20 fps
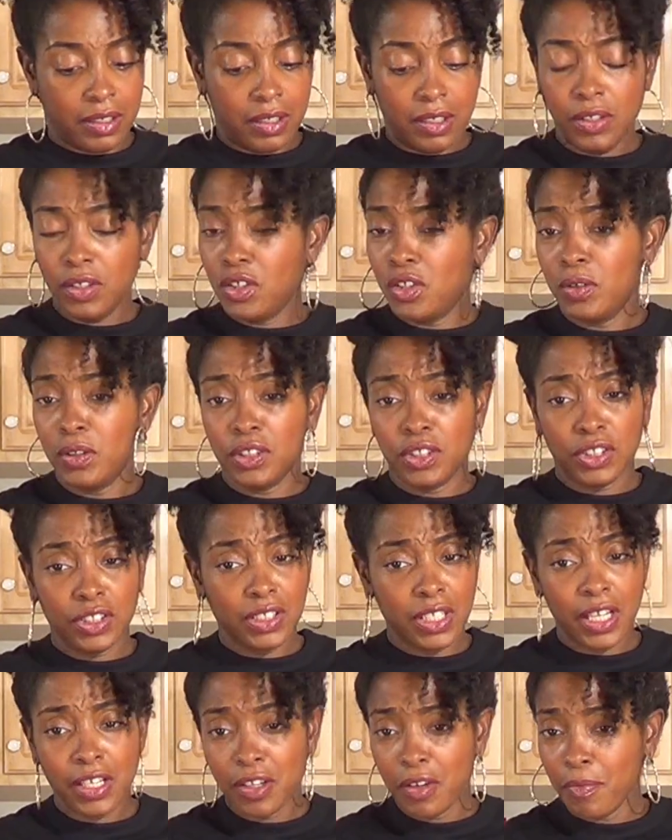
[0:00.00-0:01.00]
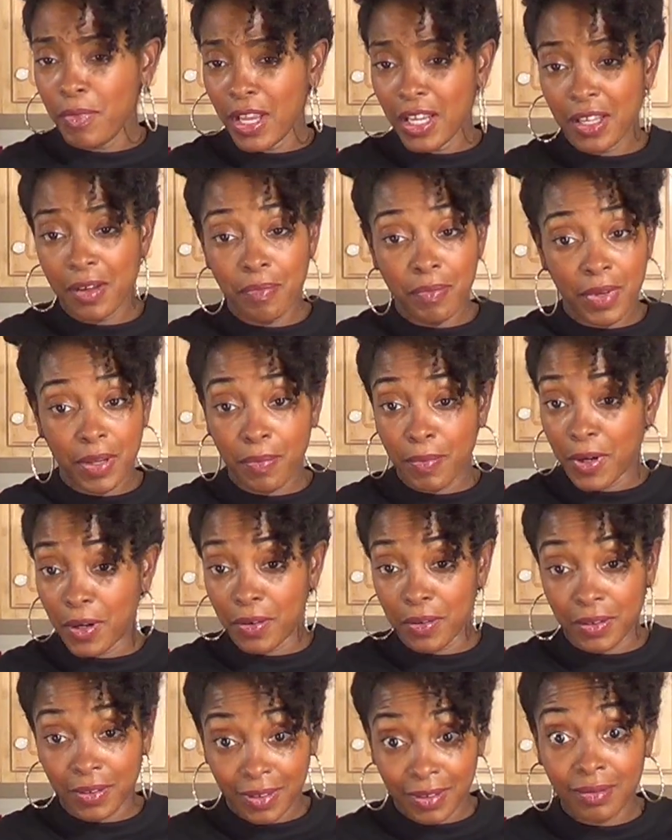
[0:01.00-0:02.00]
You do it just like you're making
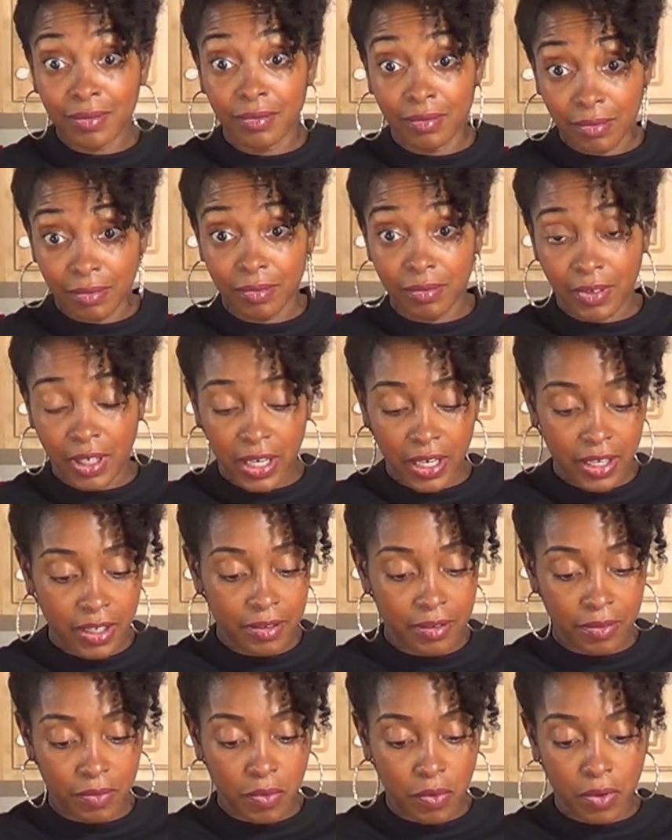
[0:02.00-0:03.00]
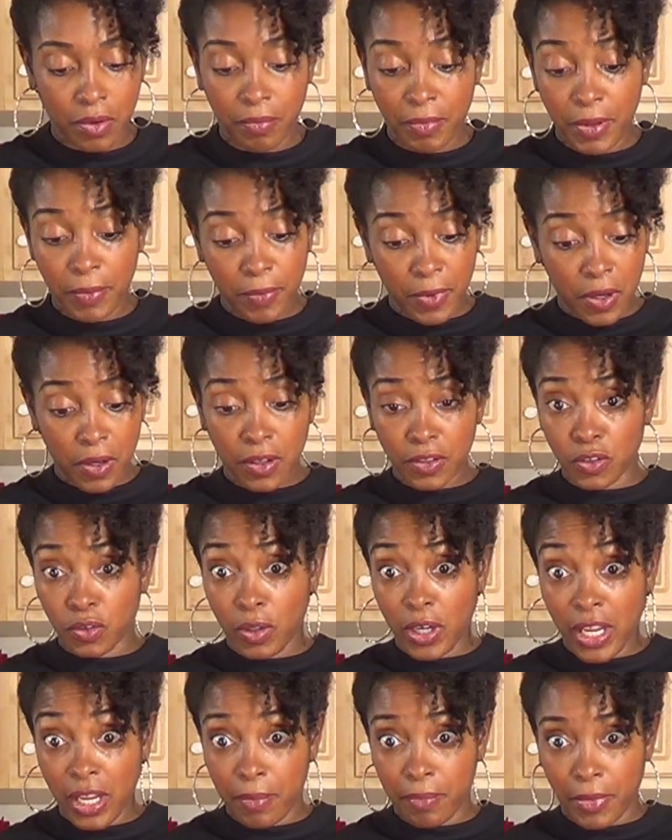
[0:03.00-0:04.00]
meatballs, right? Or meatballs or
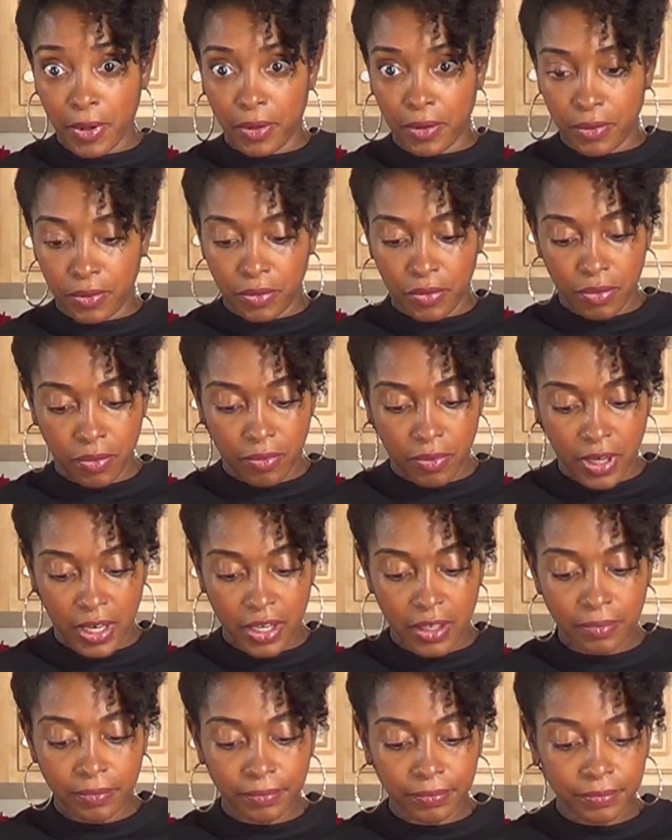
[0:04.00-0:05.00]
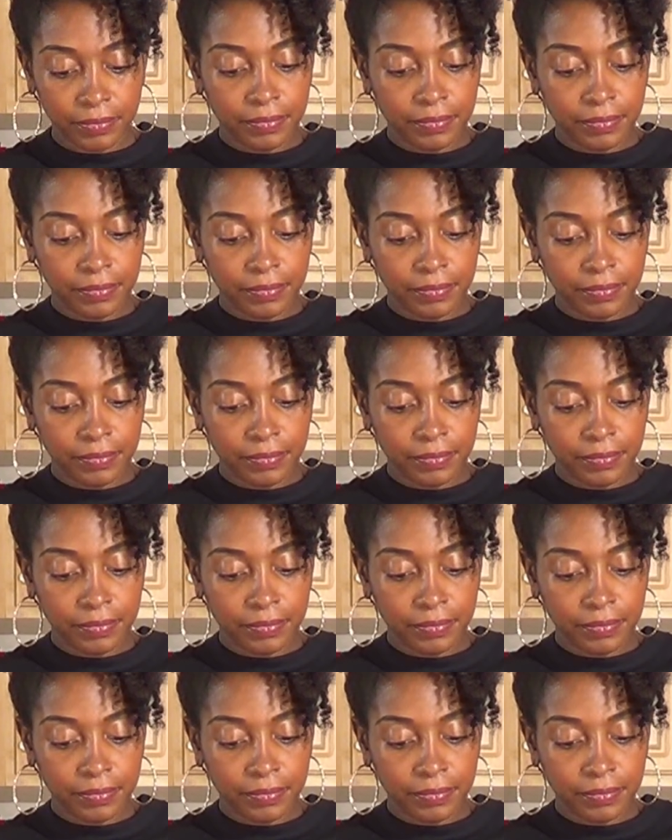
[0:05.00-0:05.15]
hamburgers, right?